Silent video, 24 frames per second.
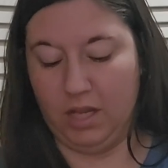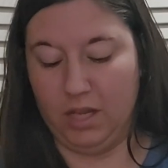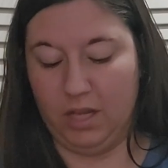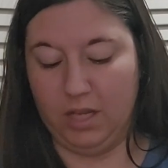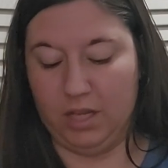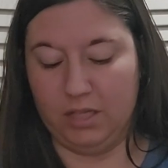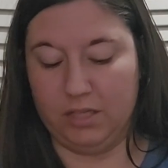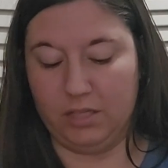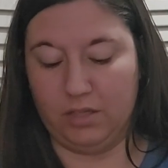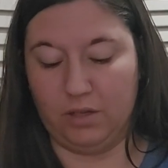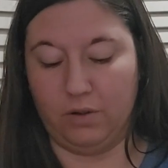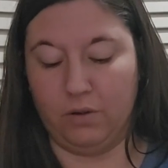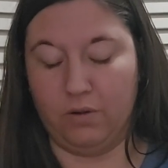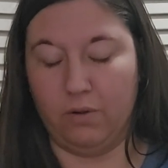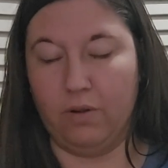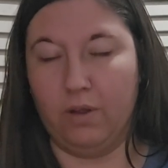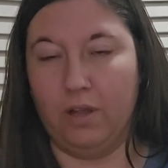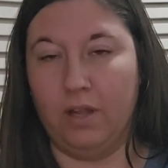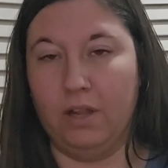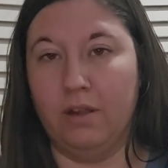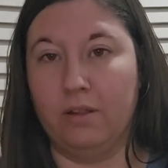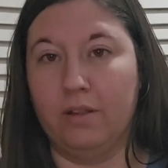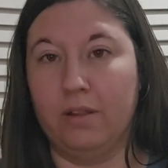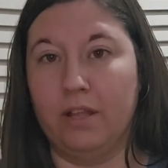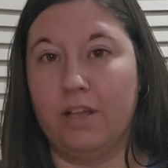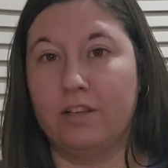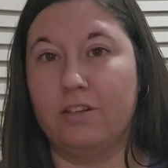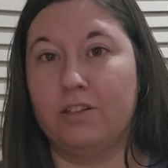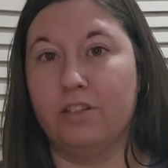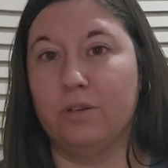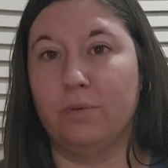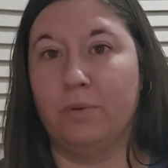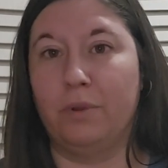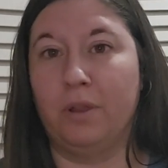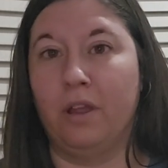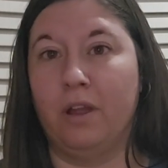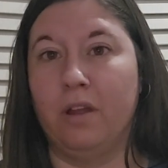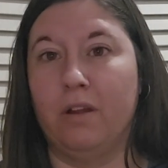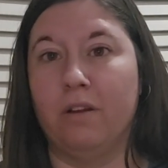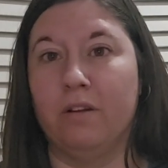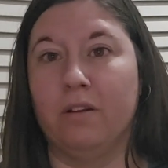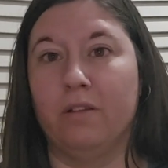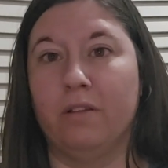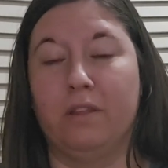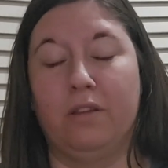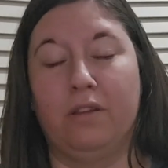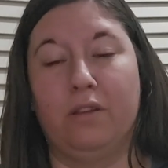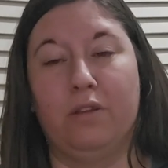So last year we got
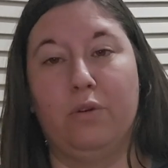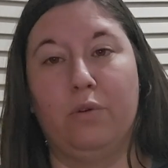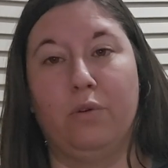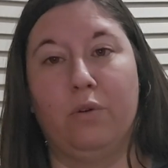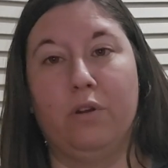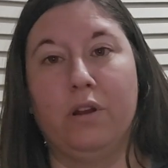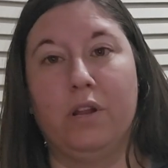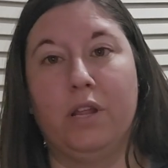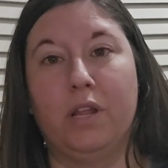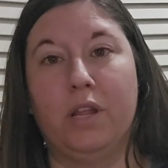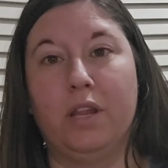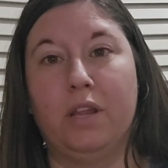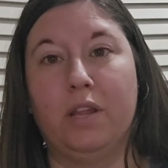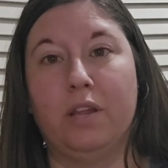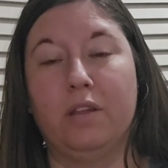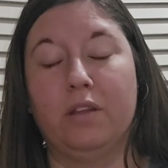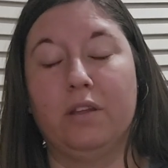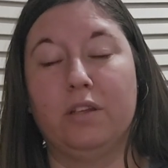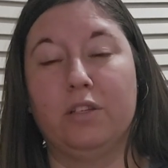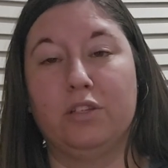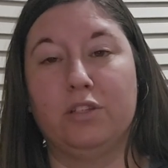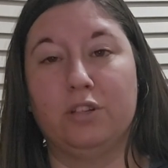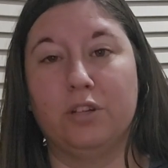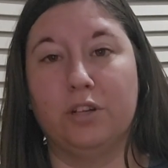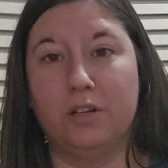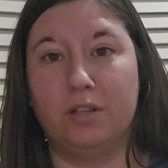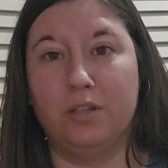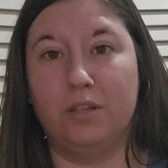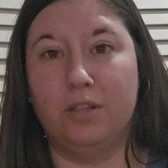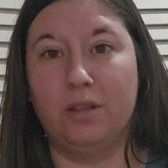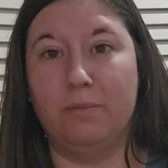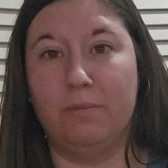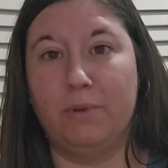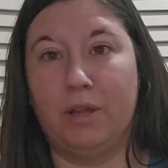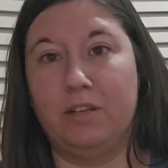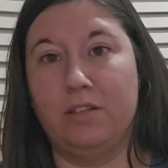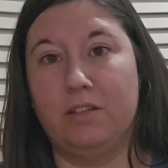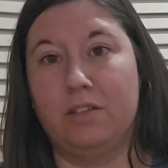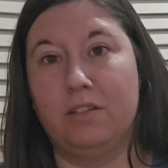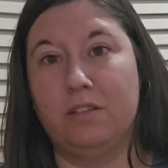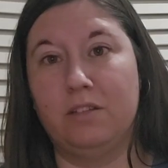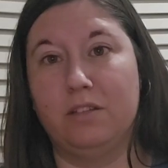her like a coordinating shirt that matched